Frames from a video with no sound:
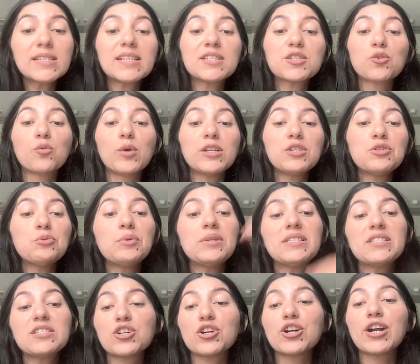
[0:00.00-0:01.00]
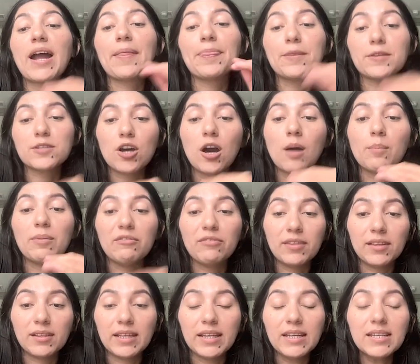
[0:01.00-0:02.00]
it's going to insert at the top of
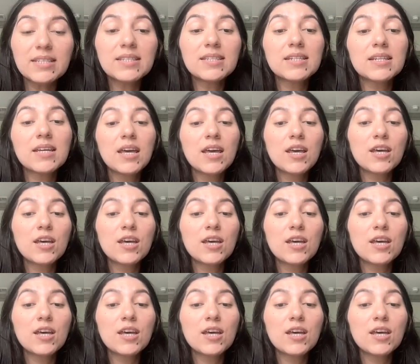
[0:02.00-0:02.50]
the list.